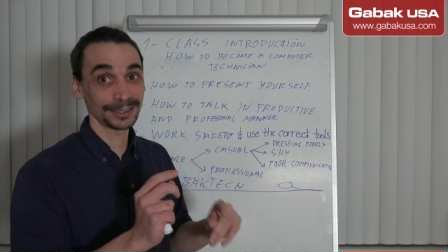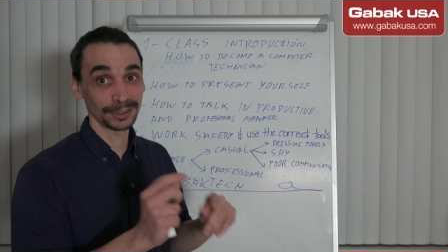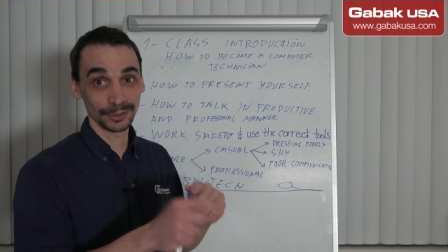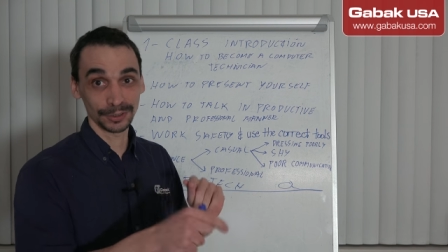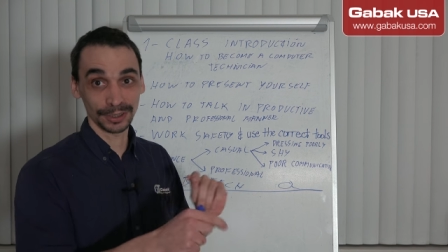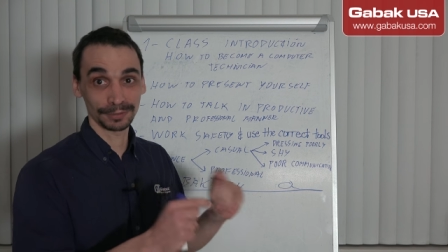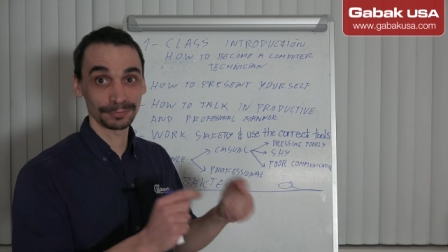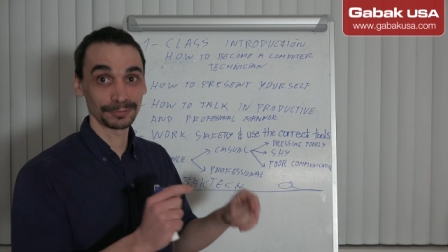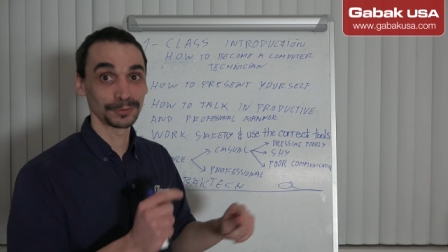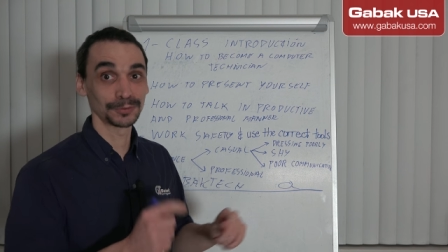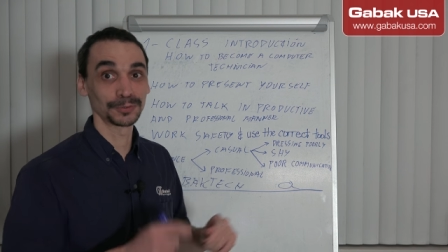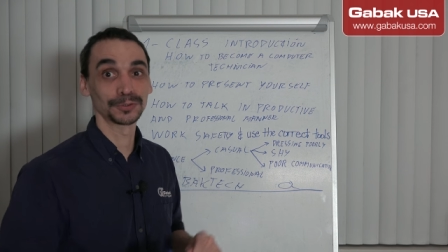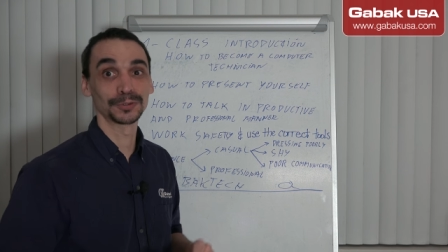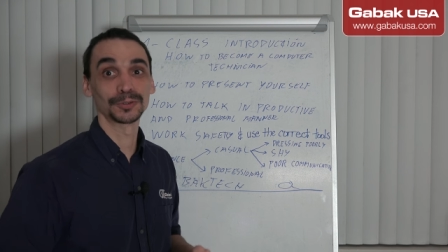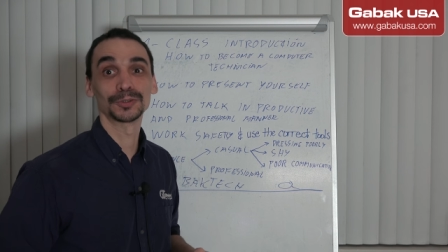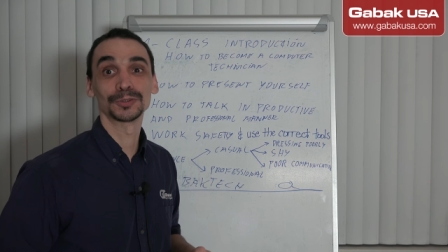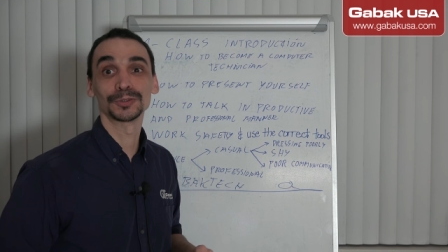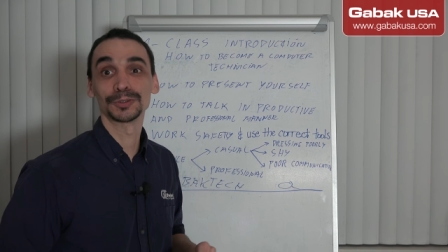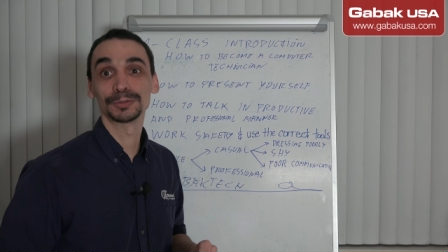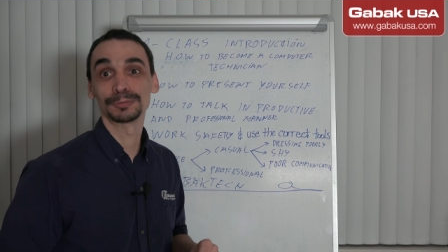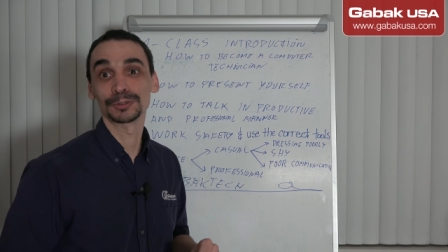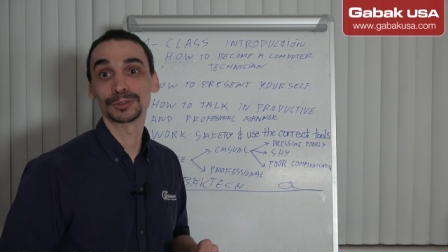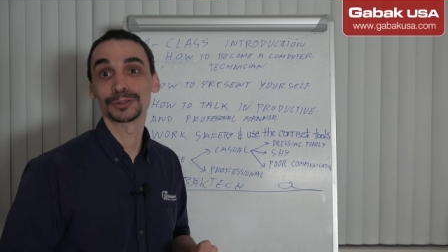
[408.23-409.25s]
You have
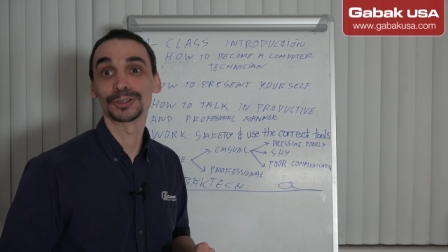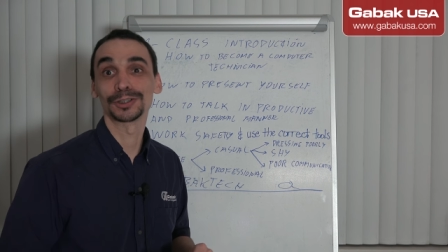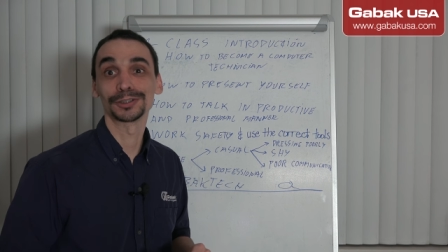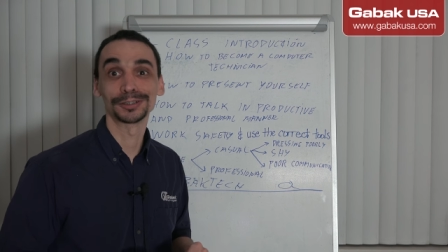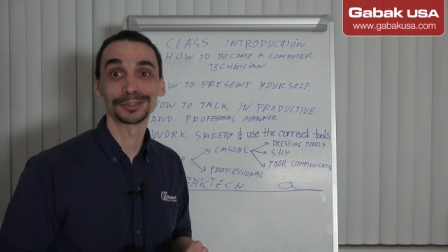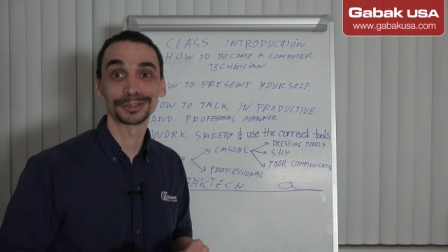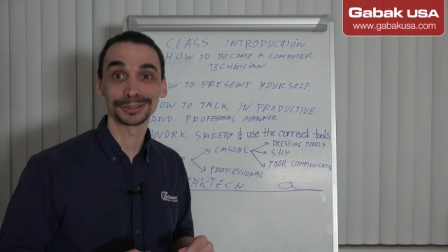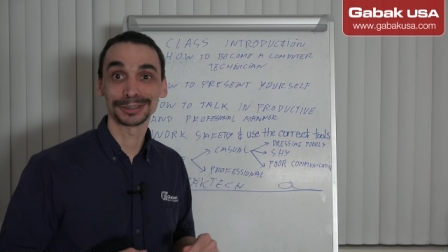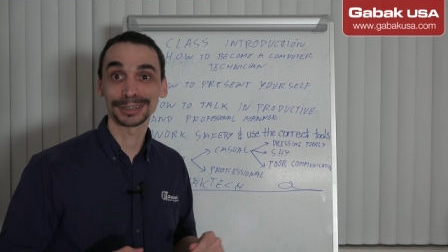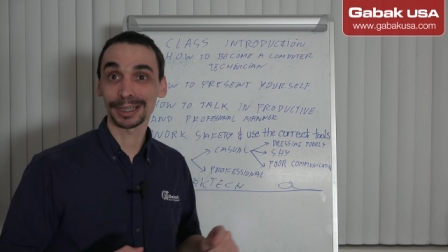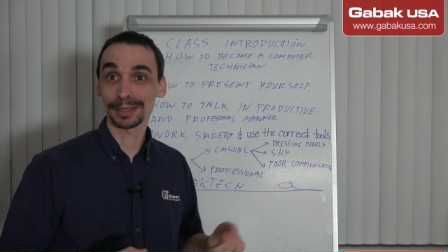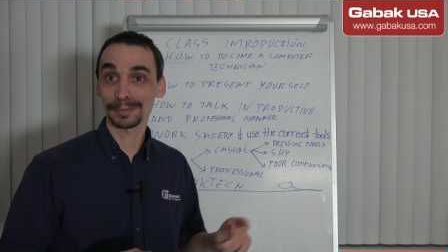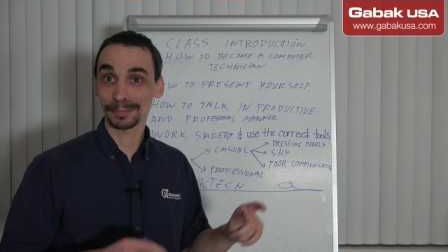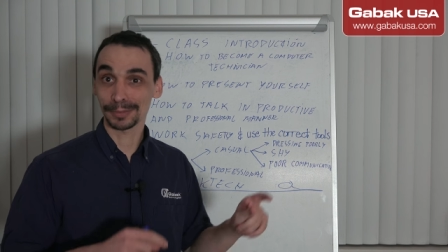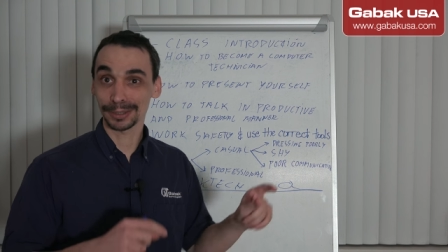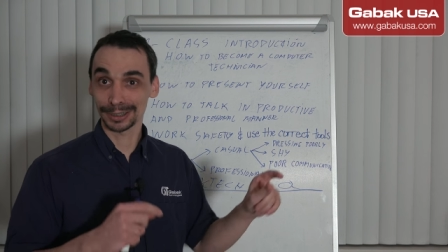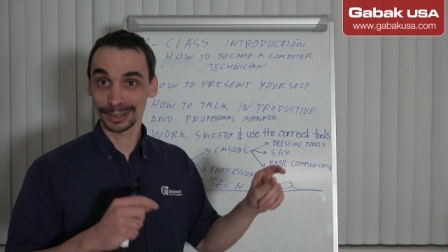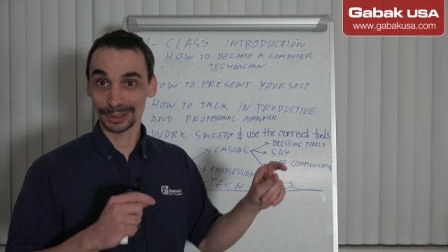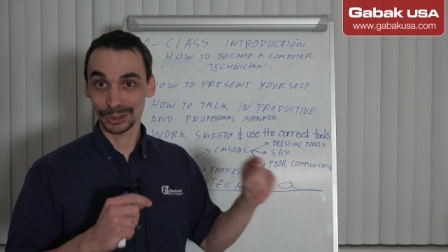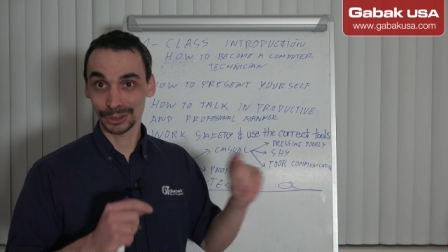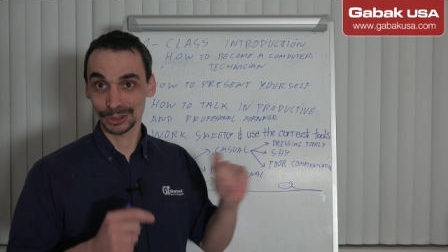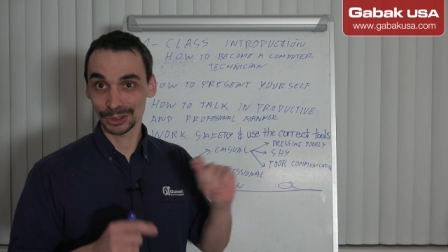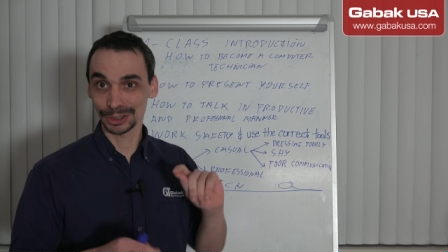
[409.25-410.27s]
to solder
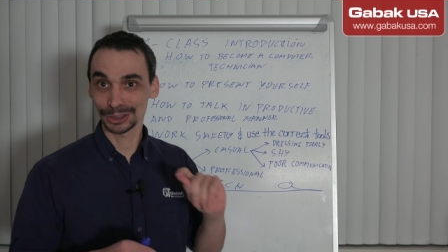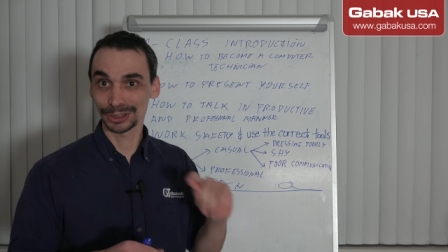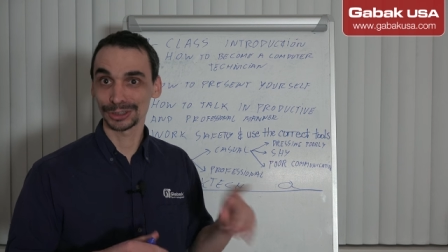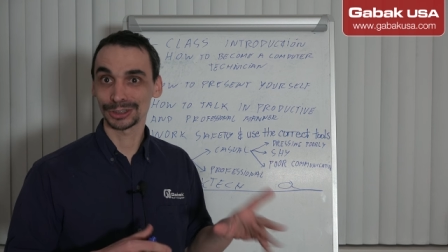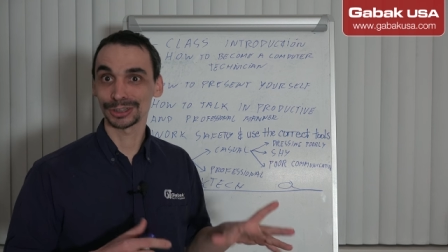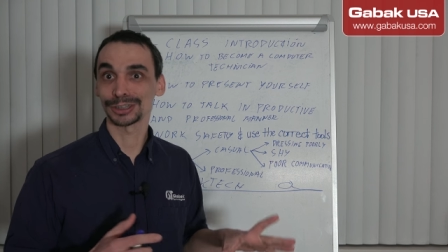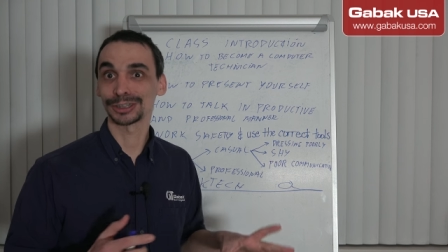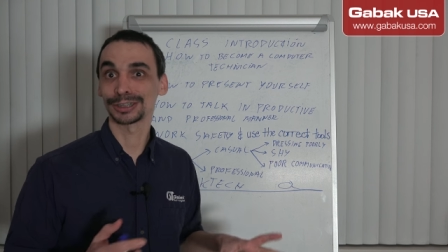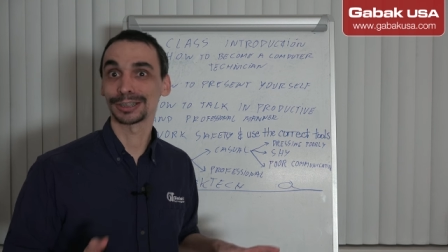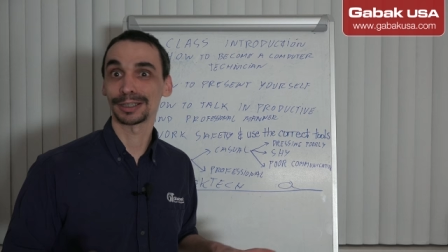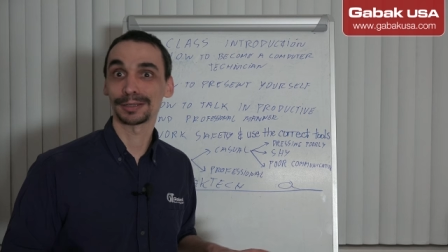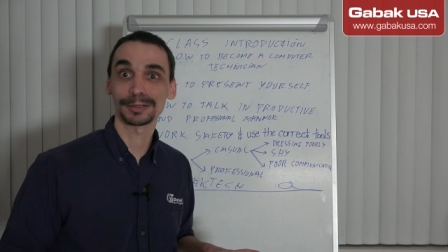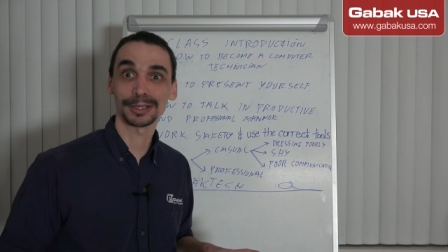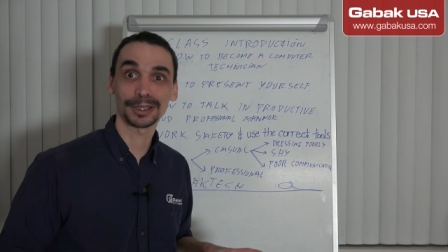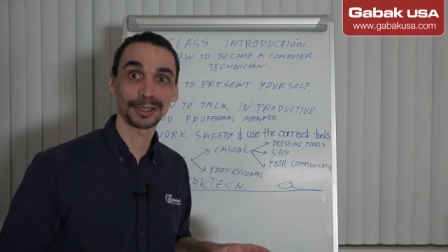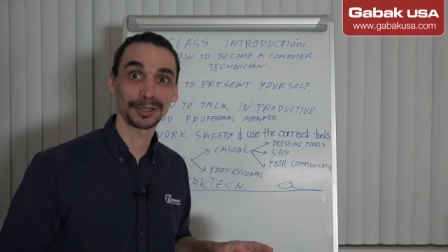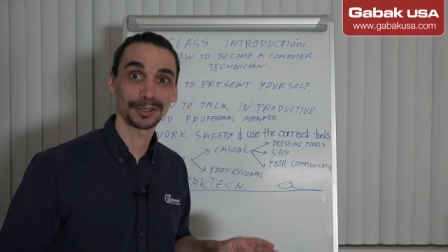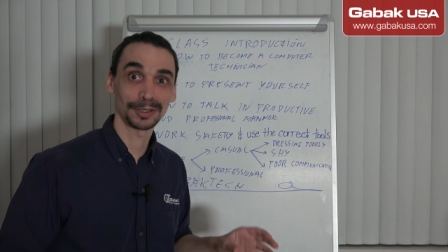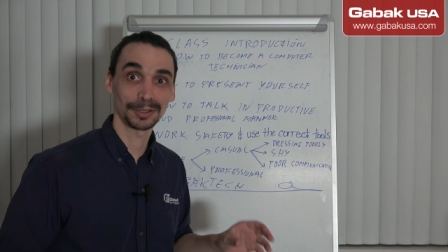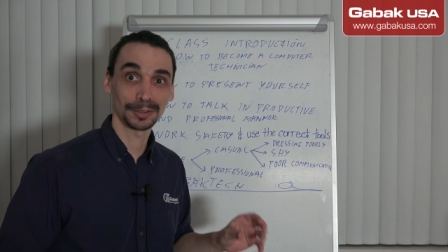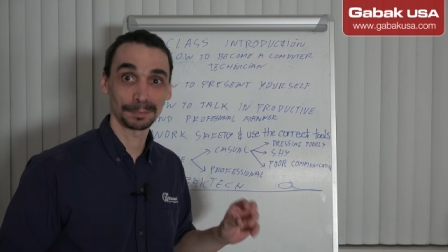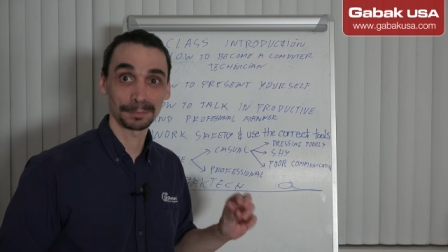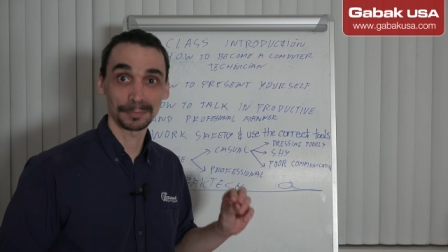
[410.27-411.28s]
something, change some
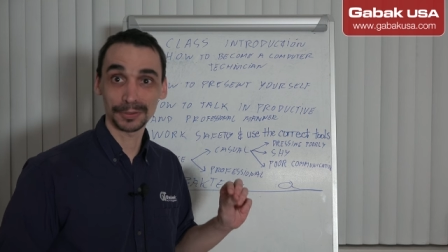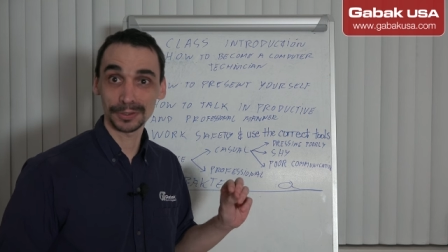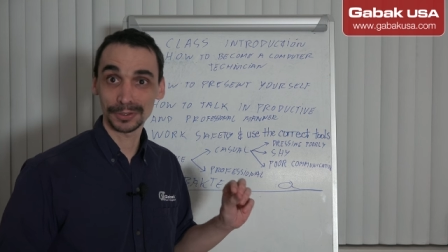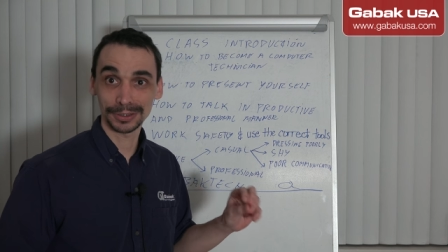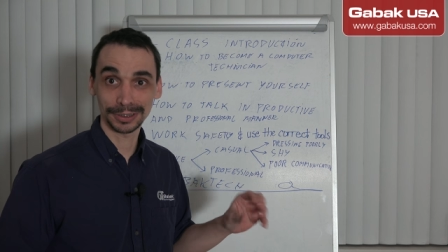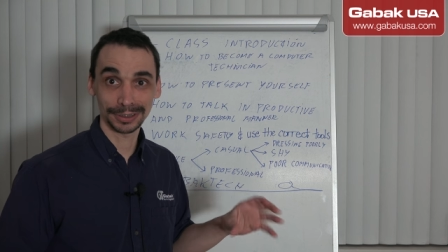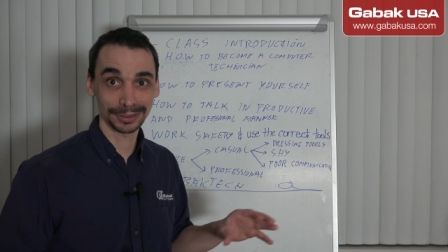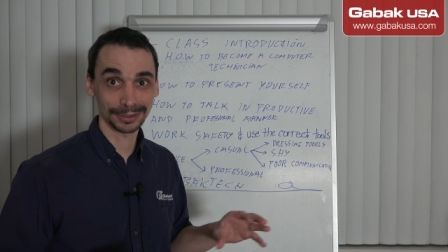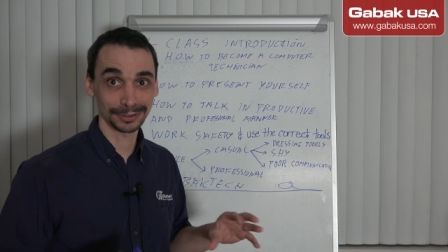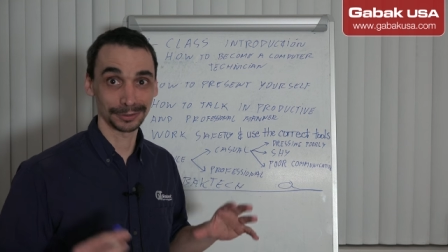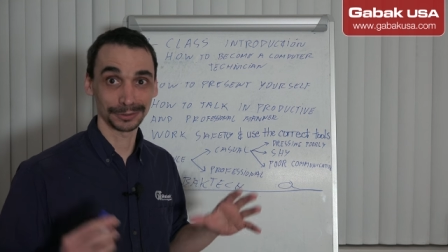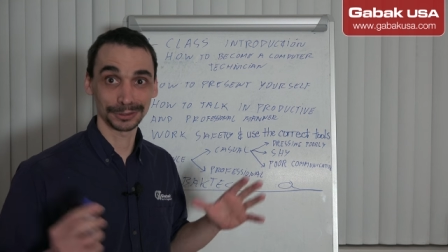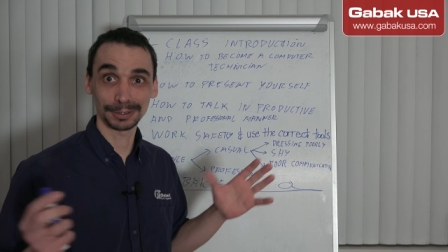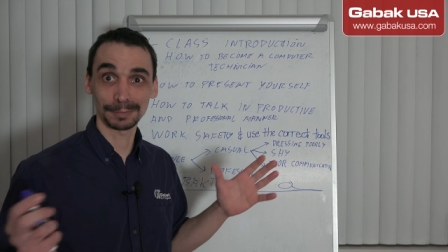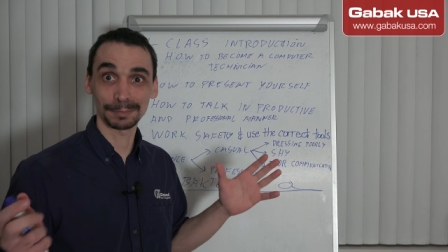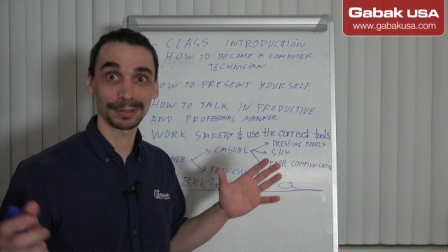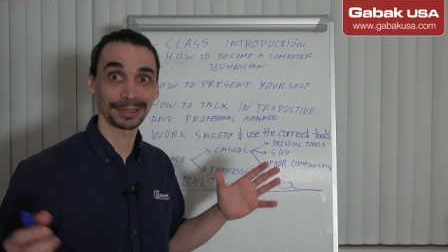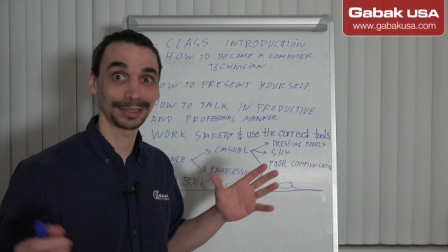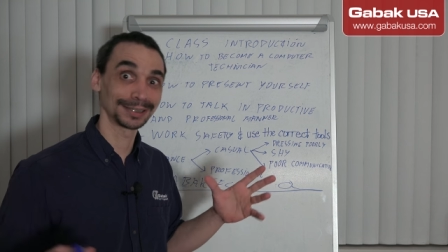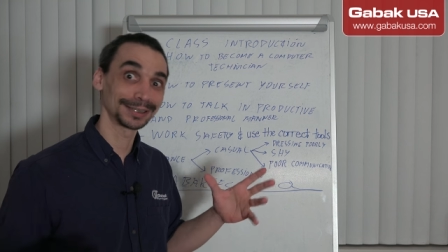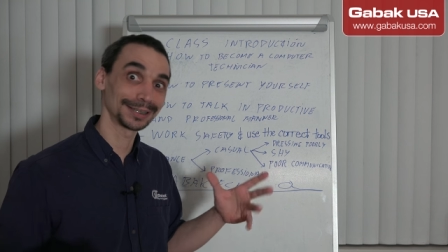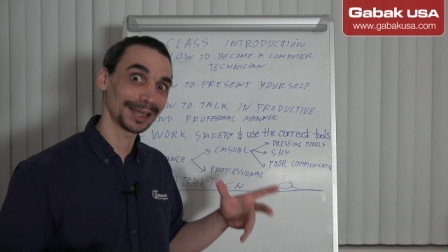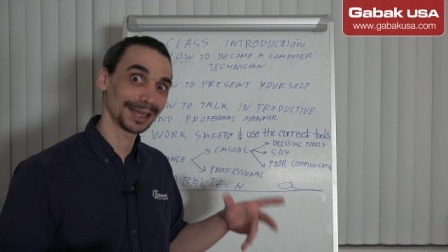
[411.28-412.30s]
component or
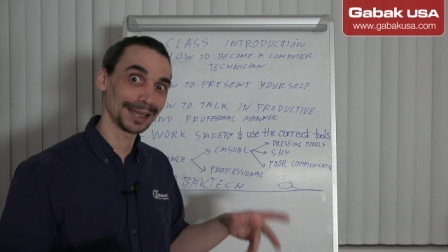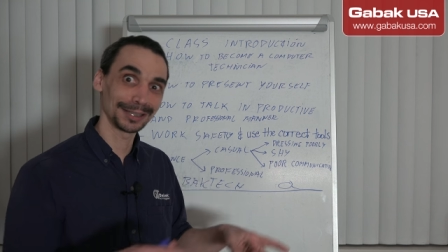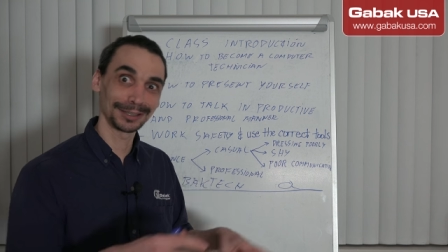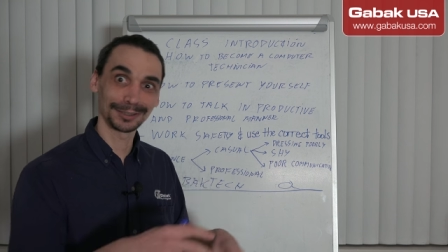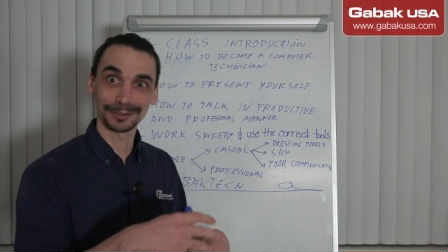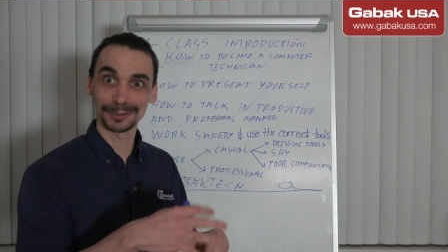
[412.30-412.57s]
something like that.